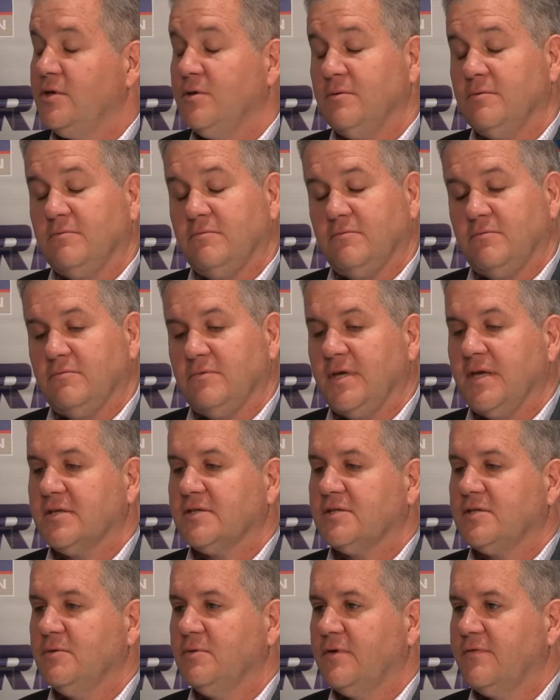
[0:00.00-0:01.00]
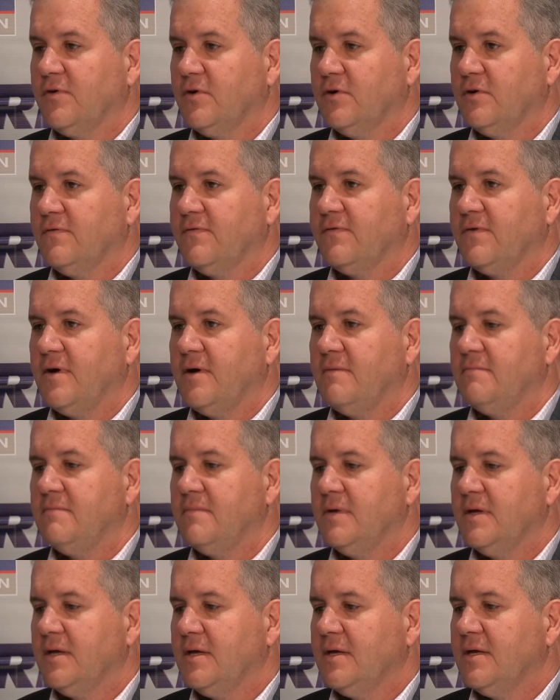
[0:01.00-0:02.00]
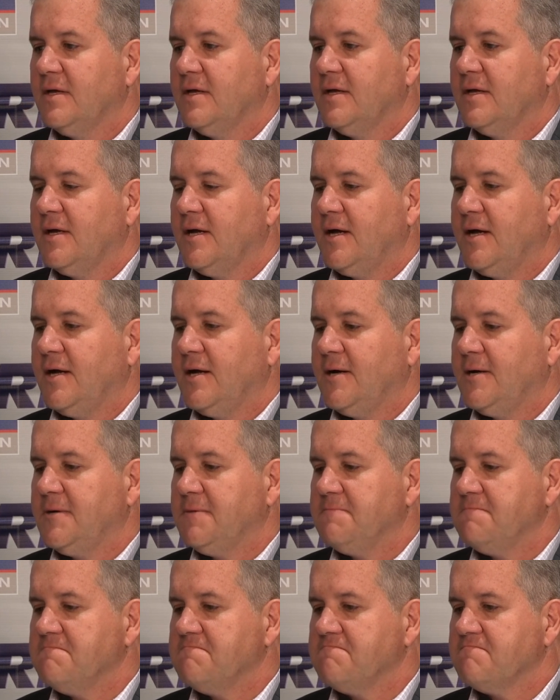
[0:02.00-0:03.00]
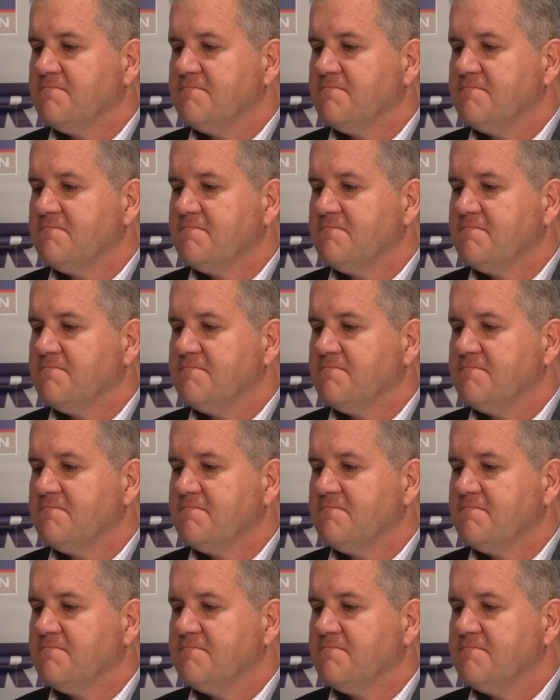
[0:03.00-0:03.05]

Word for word: you would have heard from I